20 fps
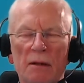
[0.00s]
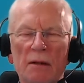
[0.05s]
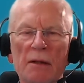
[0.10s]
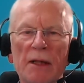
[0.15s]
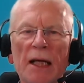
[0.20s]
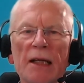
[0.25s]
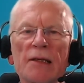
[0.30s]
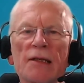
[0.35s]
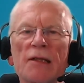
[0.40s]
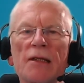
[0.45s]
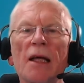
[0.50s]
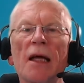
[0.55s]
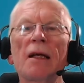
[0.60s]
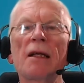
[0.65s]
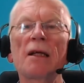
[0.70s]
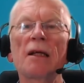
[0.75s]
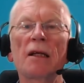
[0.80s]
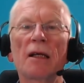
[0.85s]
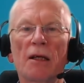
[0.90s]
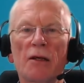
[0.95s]
get
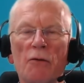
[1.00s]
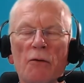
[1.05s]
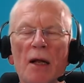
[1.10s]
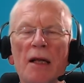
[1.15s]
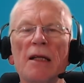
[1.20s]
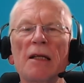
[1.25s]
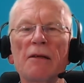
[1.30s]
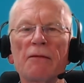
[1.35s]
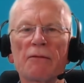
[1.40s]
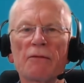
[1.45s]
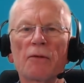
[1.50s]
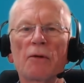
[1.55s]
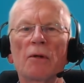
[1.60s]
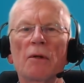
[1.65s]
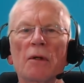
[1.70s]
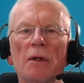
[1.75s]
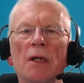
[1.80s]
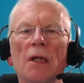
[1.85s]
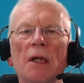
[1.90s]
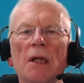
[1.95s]
steady and ready
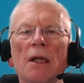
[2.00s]
for